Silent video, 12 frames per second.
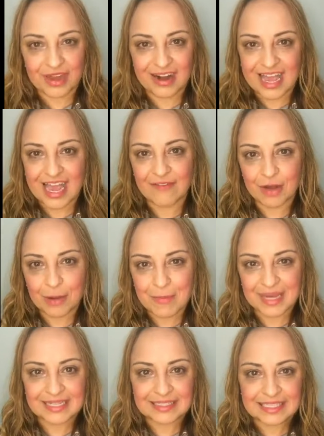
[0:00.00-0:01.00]
that I have an
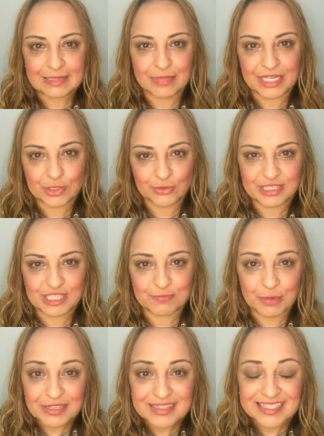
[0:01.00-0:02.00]
amazing mentor and
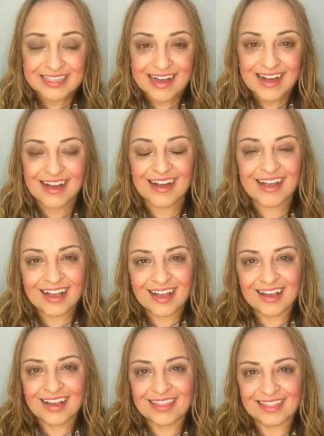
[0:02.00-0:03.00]
sponsor
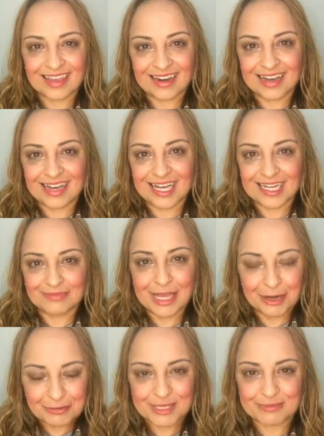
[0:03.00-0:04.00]
that
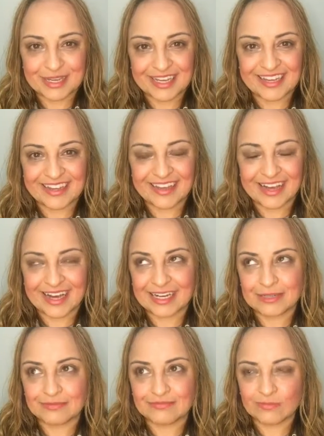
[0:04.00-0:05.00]
helps me.
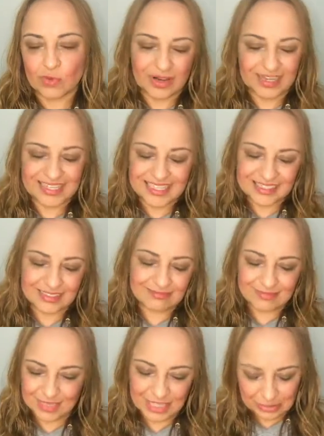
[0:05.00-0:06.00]
Well, he
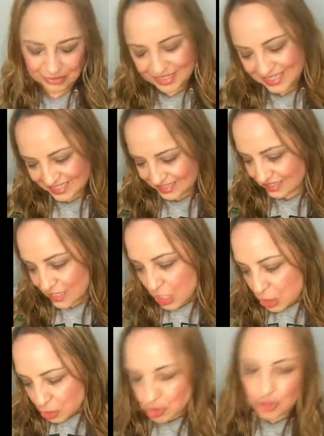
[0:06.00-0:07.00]
doesn't
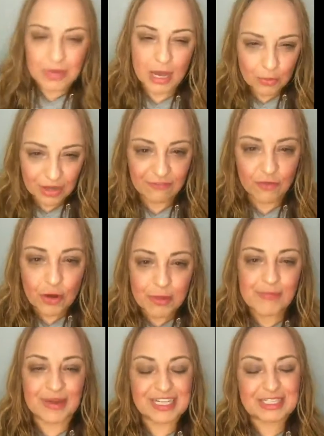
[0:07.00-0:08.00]
do my work for me,
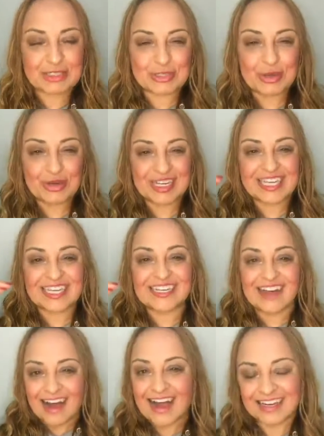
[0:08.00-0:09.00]
but he's certainly
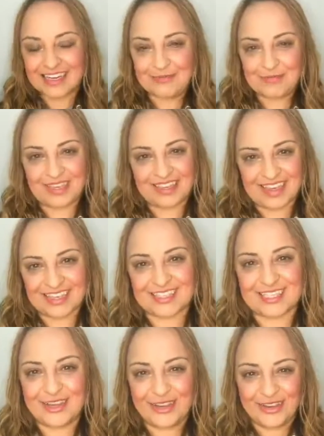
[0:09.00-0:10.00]
guided me as
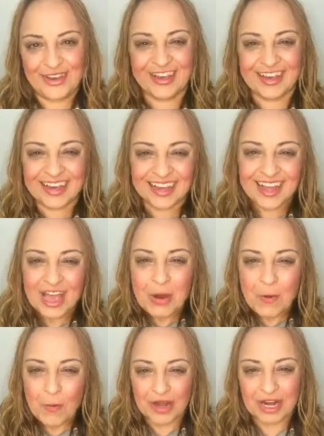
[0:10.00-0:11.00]
to
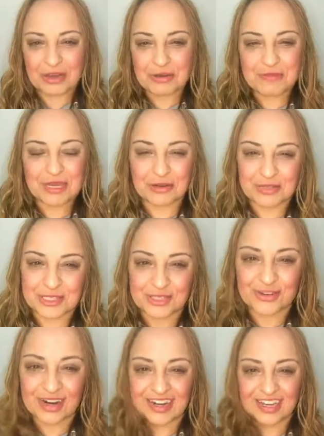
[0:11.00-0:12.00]
what I could be
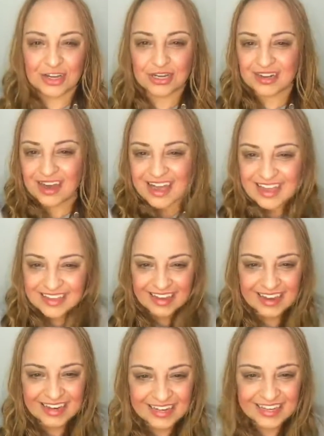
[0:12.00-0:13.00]
concentrating on. Hey
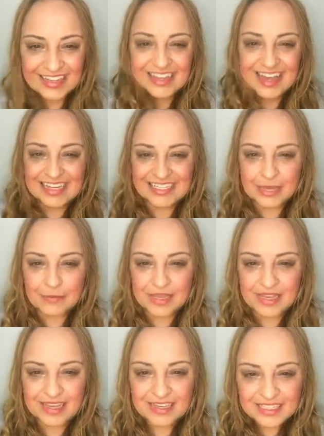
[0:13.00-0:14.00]
Katie, hey
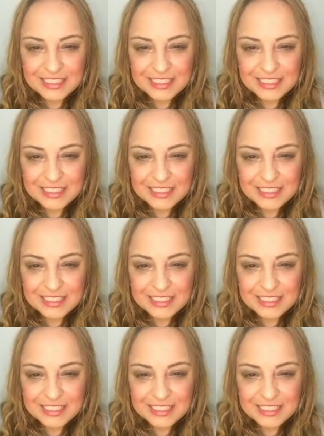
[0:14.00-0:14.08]
Debbie.